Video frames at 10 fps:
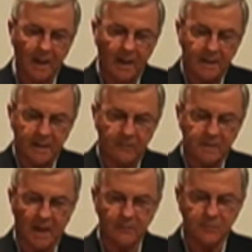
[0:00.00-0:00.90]
and there are
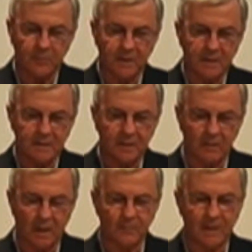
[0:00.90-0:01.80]
times when,
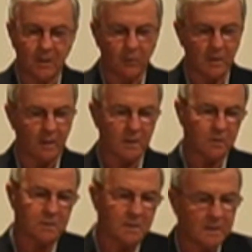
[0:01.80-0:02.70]
I'll be going along
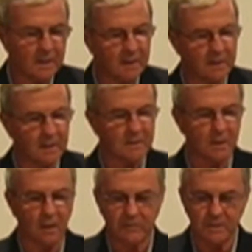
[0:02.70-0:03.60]
good, thinking things,
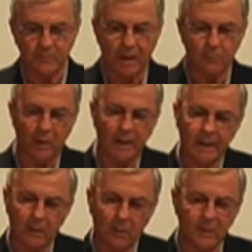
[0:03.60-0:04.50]
and all of a sudden my
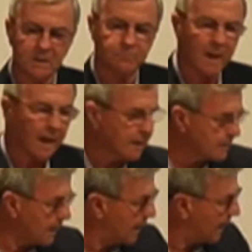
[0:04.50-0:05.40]
brain will reach back and
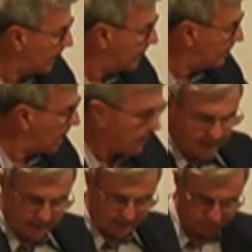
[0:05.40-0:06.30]
say,
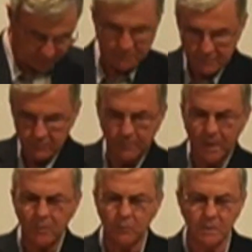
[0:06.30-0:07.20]
Bobby,
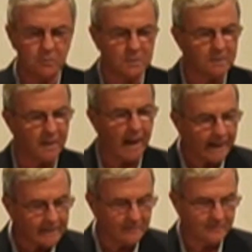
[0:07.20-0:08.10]
remember when you did
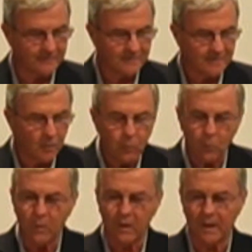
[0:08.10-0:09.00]
that?
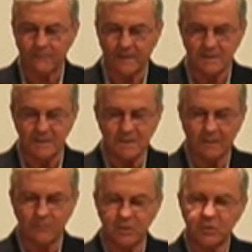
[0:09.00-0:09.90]
Or if I've seen
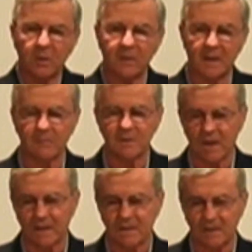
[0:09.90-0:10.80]
some disturbing image
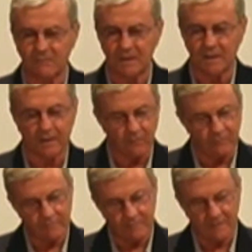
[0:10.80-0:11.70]
on TV,
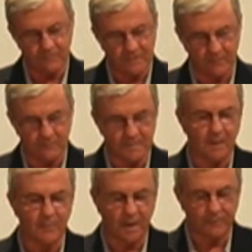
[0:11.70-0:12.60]
if something's
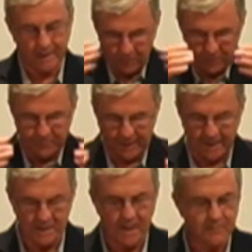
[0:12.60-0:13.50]
coming up, I close my
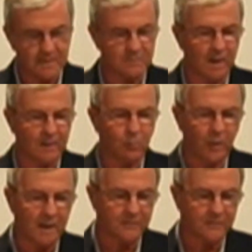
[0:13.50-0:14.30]
eyes, because my brain will